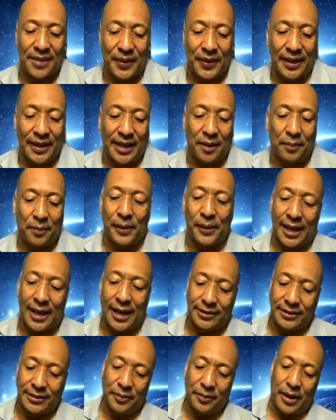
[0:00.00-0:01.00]
think that
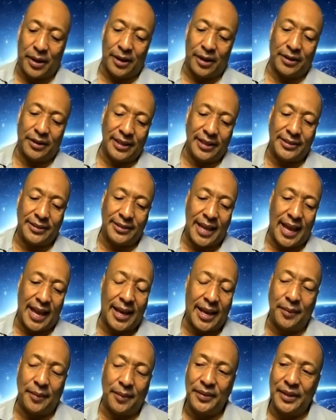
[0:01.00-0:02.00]
applies in the modern day
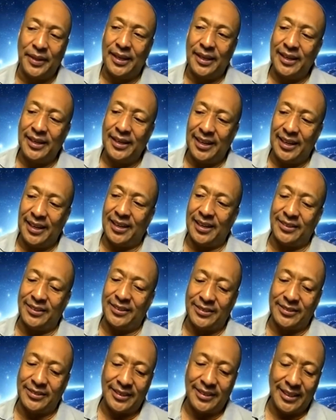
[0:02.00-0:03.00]
time,
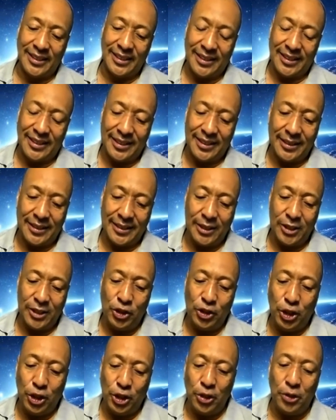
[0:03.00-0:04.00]
is
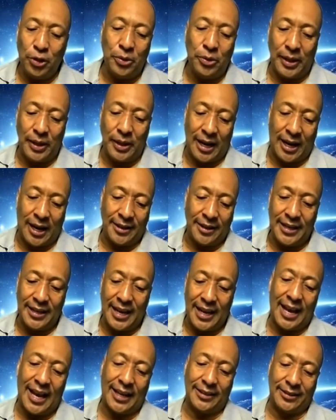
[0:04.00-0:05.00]
you are
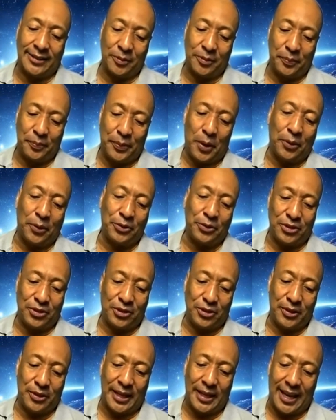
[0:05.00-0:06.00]
not supposed
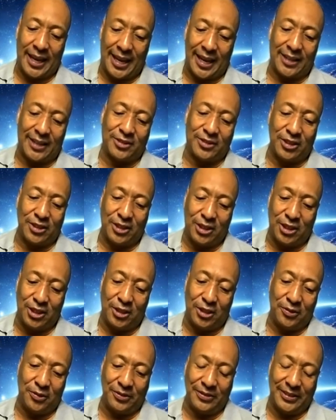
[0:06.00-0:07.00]
to
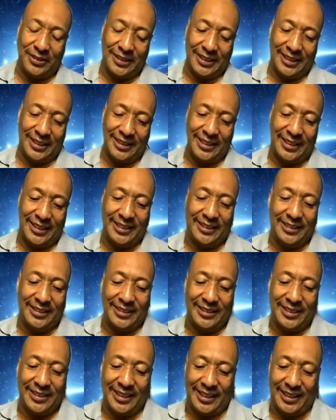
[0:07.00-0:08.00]
execute the,
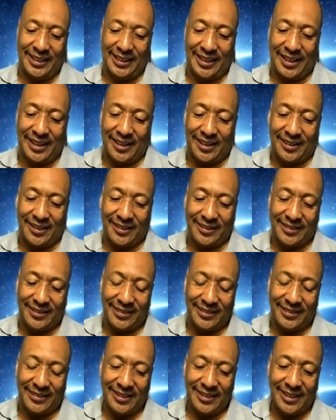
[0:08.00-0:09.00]
the uh,
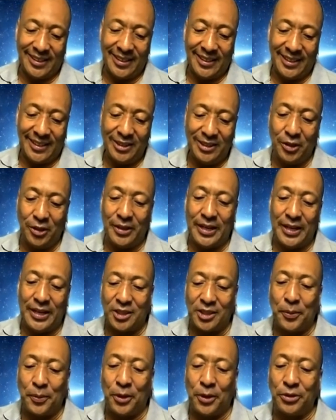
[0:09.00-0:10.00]
you're
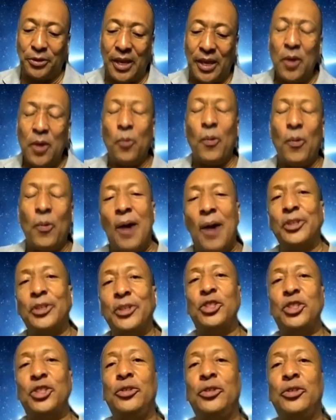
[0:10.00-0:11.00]
not supposed to, why
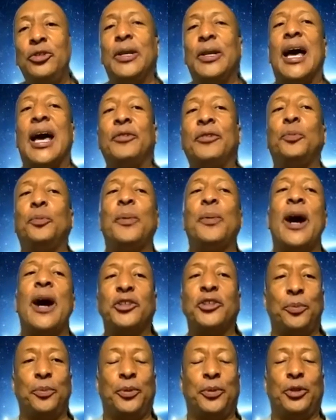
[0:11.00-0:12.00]
would you, you're not
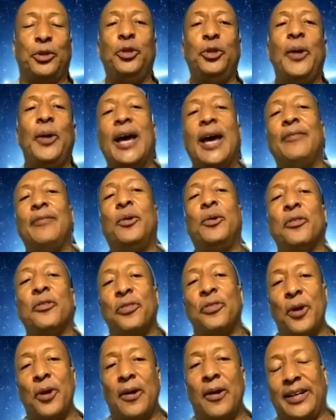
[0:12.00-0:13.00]
responsible. You have no
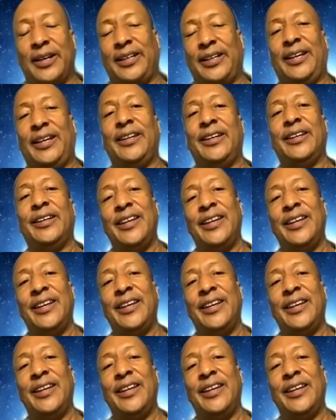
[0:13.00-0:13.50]
authority